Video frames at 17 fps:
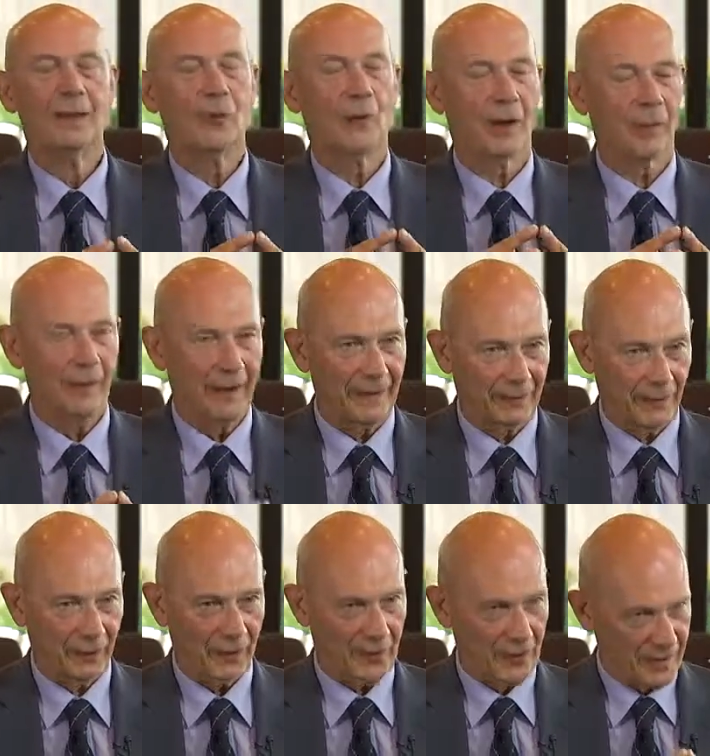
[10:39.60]
what
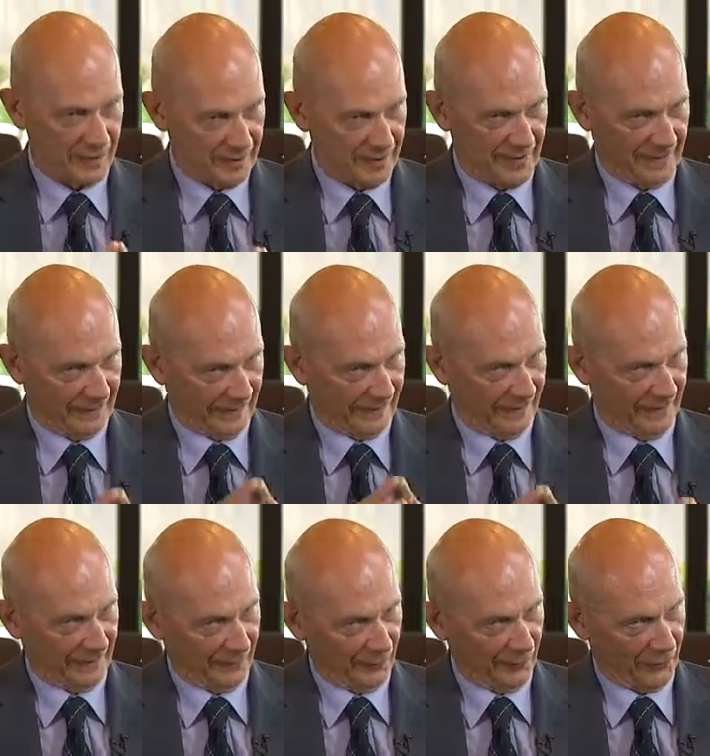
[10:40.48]
matters is that at
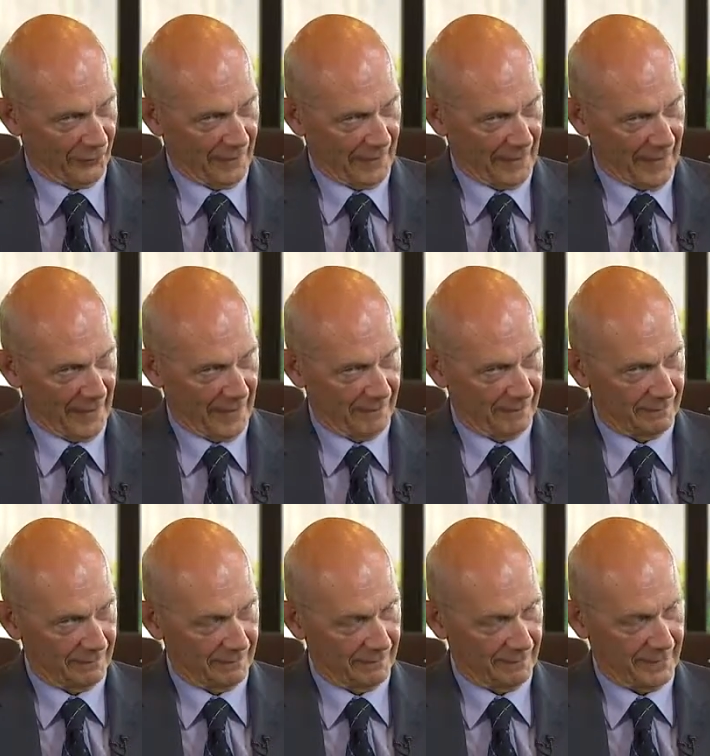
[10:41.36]
the end of the day,
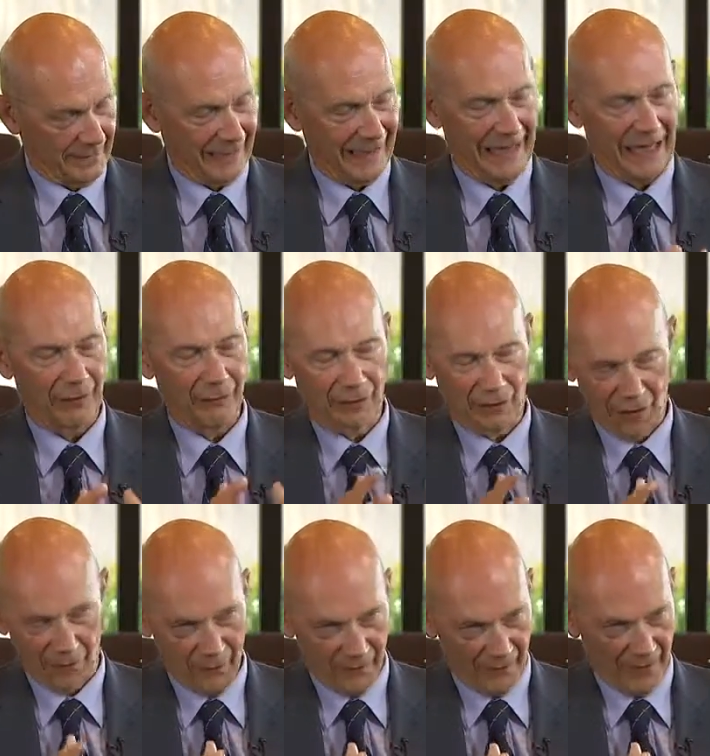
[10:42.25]
the
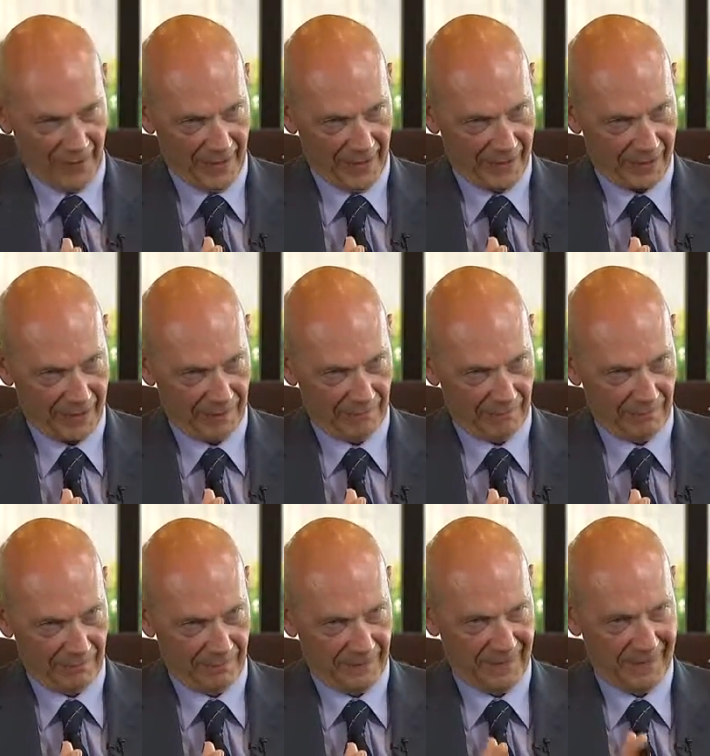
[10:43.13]
outcome of this
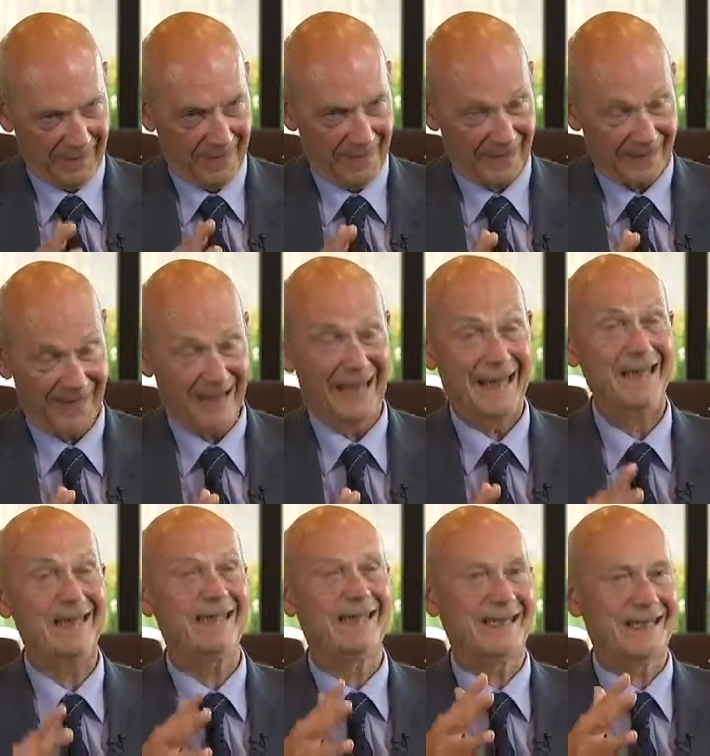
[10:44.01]
is
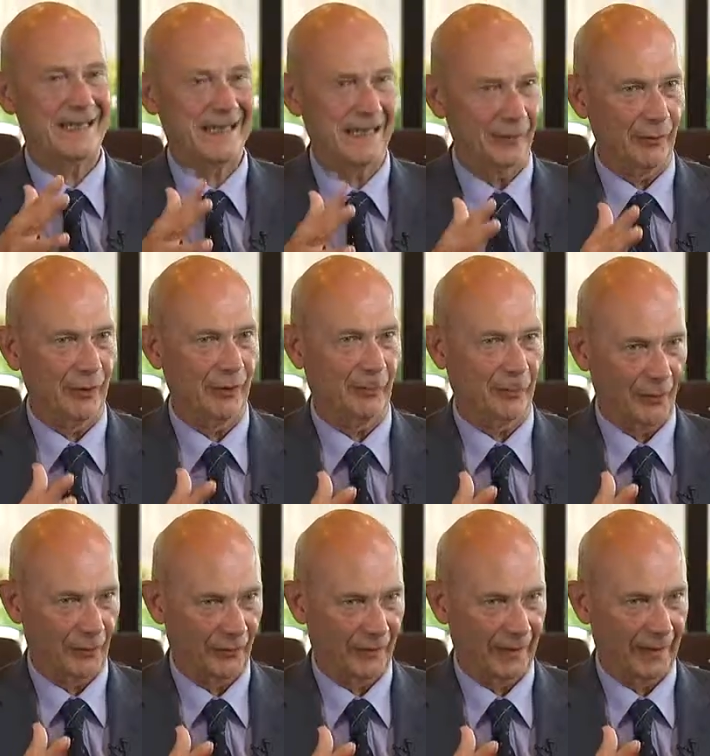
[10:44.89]
a serious
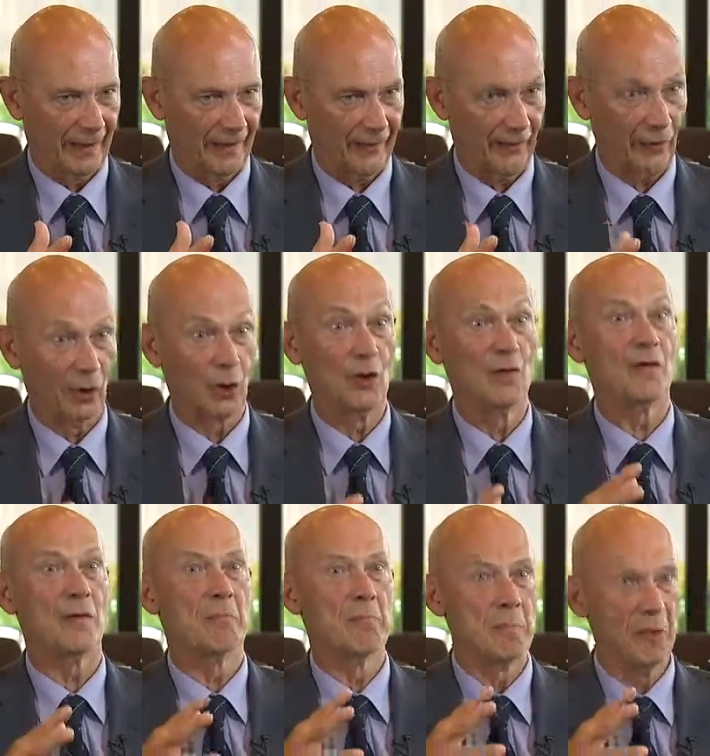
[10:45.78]
process
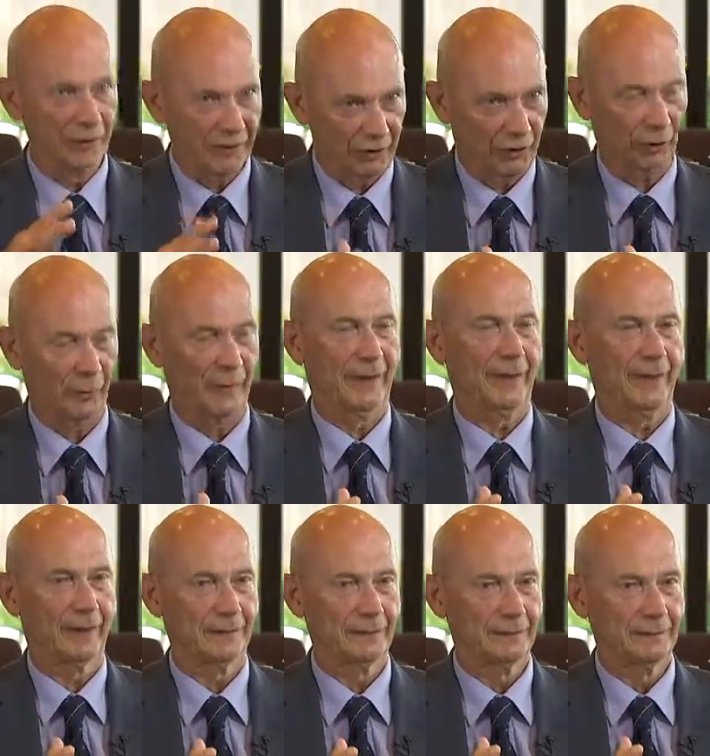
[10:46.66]
of
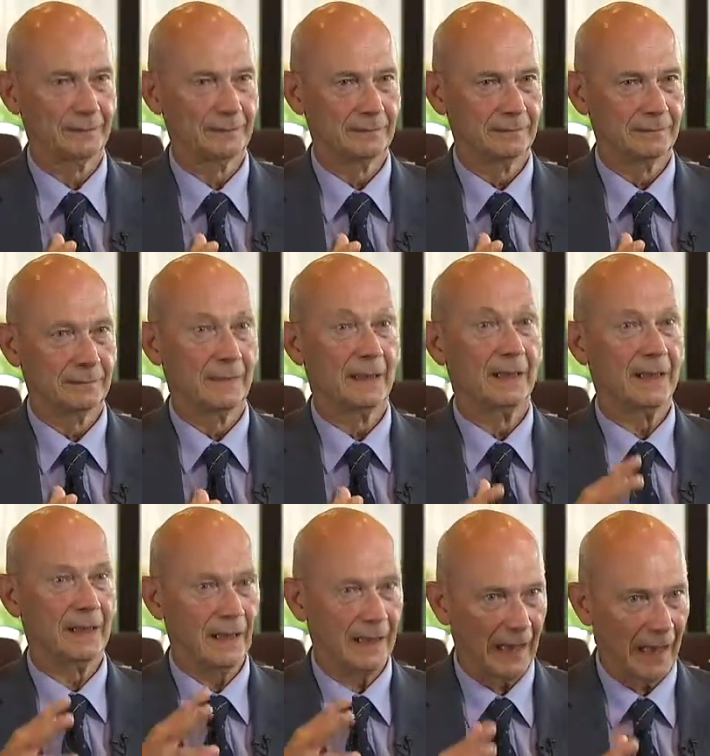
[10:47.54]
monitoring
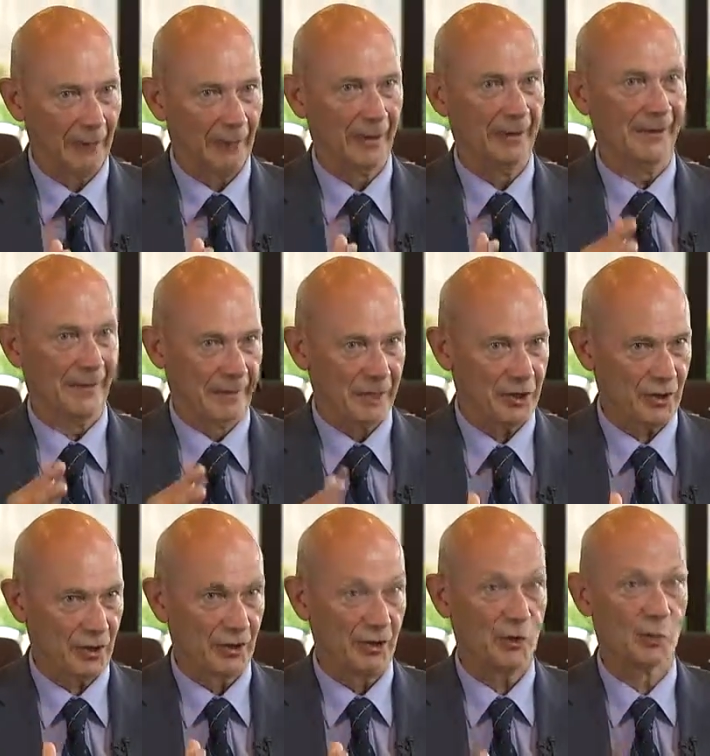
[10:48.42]
carbon
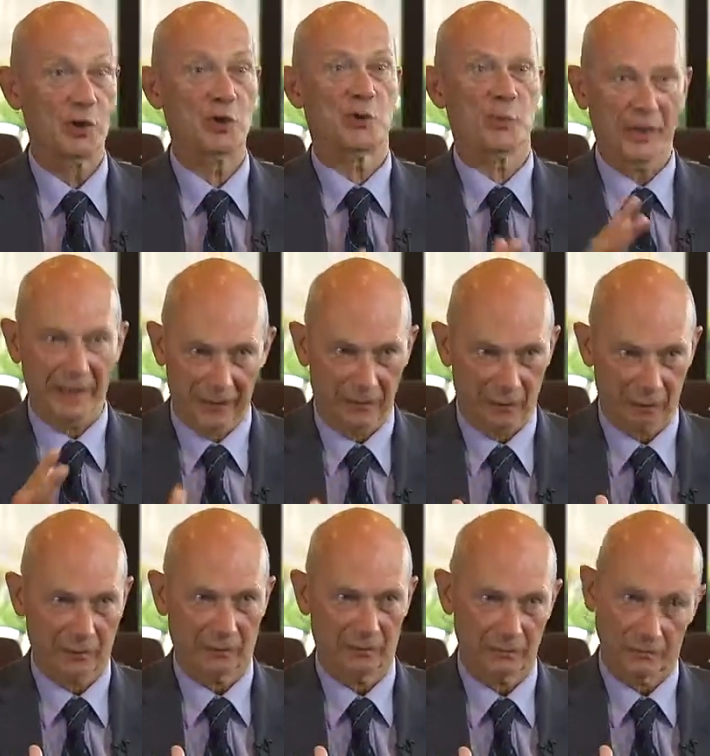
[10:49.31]
emissions, which we need
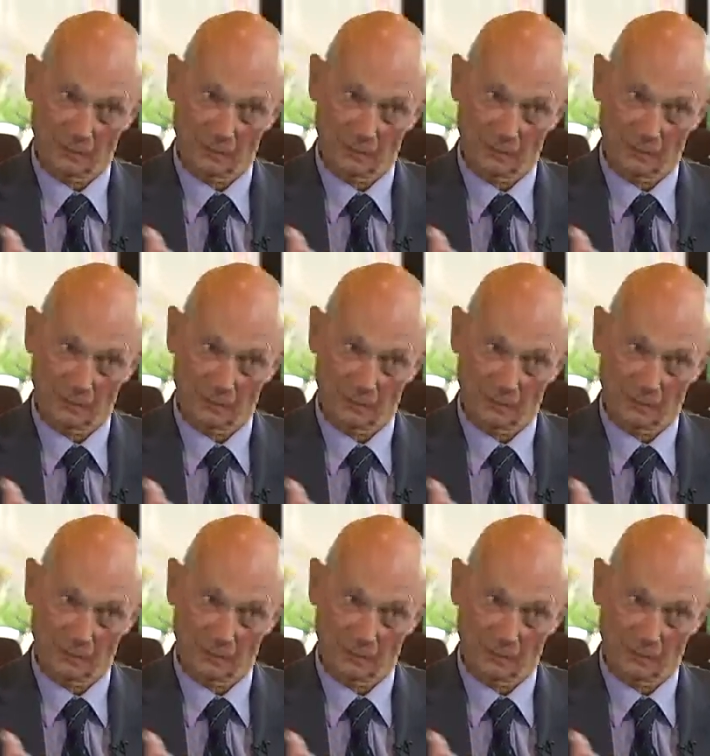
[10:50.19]
to do.